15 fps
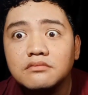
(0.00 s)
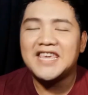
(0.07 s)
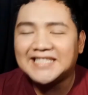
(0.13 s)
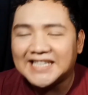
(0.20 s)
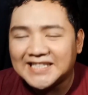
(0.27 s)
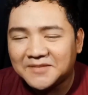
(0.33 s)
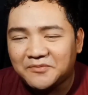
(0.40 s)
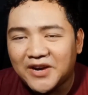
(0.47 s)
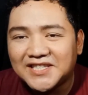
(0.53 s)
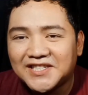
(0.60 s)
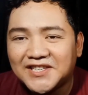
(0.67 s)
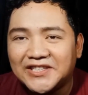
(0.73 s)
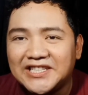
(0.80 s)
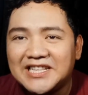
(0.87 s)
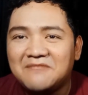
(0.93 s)
This
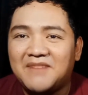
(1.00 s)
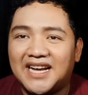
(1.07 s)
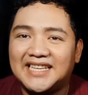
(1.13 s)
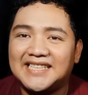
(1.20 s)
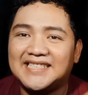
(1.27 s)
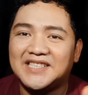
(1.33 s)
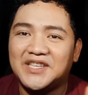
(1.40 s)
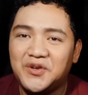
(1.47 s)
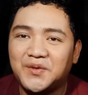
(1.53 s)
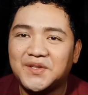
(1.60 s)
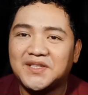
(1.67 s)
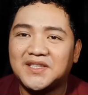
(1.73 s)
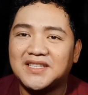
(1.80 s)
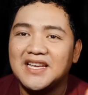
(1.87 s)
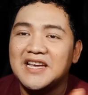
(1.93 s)
expression naman is used
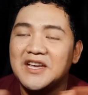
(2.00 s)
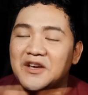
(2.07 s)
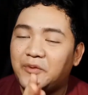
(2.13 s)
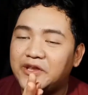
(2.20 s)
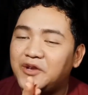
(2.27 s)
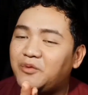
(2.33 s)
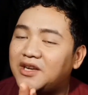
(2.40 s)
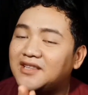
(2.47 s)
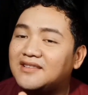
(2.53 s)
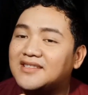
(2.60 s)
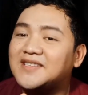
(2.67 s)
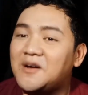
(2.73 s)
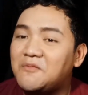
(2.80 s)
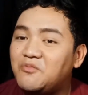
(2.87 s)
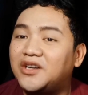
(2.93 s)
when you want
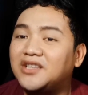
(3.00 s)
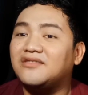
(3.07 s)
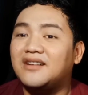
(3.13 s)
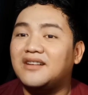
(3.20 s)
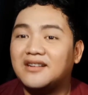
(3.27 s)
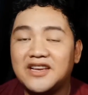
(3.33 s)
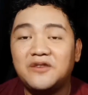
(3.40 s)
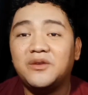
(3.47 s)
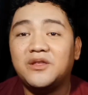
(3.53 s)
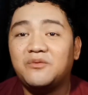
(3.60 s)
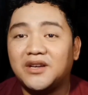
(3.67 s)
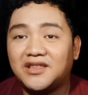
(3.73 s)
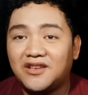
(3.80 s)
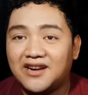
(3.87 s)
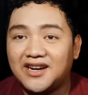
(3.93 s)
someone to agree with
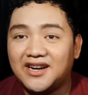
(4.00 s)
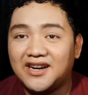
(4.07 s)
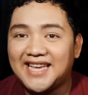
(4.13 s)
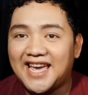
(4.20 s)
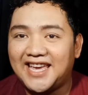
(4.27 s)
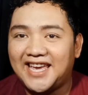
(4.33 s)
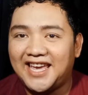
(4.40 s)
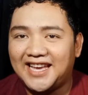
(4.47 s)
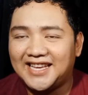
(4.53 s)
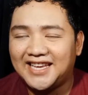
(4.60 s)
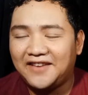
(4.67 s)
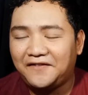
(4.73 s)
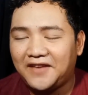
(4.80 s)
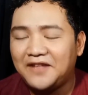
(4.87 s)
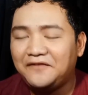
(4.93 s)
what you are saying.
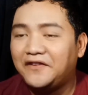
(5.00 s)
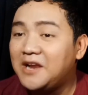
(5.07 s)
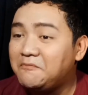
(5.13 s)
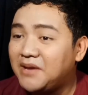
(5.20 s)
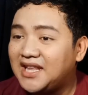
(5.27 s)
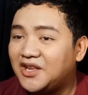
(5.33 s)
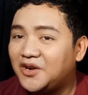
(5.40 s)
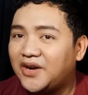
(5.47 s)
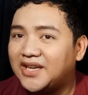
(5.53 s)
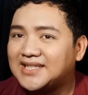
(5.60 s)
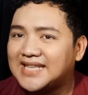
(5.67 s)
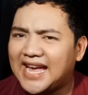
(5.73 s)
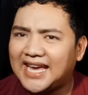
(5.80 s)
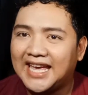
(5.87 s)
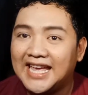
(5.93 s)
If in Filipino, it's
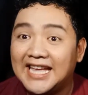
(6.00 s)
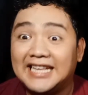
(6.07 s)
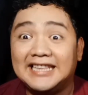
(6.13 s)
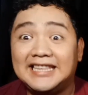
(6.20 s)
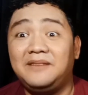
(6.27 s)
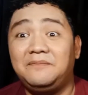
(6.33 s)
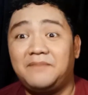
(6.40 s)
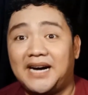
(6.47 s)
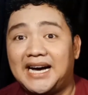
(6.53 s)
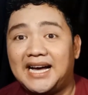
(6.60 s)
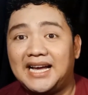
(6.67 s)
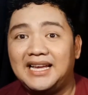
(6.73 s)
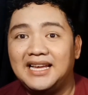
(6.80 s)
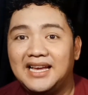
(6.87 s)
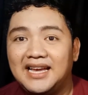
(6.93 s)
like, diba?
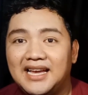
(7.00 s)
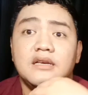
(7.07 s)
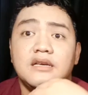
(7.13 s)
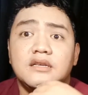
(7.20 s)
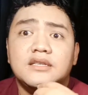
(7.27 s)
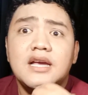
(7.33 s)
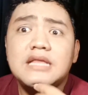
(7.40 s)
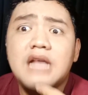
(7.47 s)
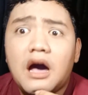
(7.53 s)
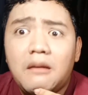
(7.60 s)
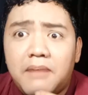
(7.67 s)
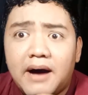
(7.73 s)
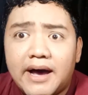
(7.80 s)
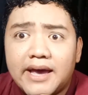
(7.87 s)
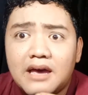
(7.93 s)
Siya
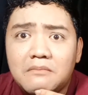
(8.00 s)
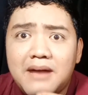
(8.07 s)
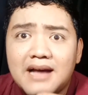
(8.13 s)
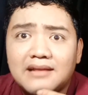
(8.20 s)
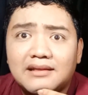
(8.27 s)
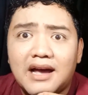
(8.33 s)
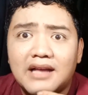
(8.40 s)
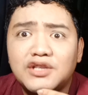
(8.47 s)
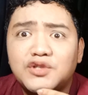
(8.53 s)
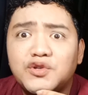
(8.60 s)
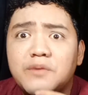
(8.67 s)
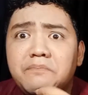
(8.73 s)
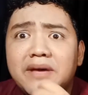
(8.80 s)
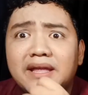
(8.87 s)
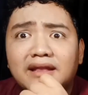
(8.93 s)
nakabay ang bata ni
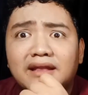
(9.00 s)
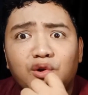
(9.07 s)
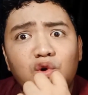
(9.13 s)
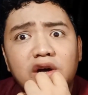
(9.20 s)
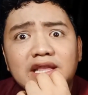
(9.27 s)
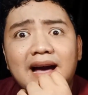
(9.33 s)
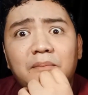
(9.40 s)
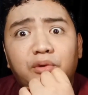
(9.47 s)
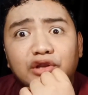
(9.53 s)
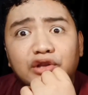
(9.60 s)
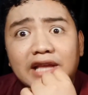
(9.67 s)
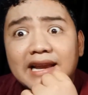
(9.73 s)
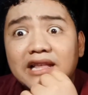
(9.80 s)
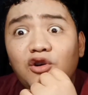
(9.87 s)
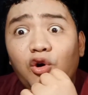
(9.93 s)
Tri Pedro na nag-abot
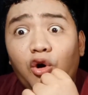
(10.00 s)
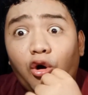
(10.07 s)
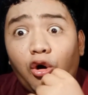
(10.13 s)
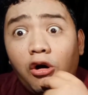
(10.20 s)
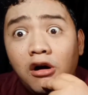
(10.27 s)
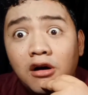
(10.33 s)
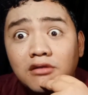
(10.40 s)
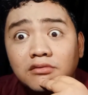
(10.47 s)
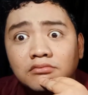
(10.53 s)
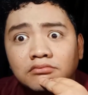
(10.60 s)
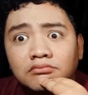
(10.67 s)
halinungkong?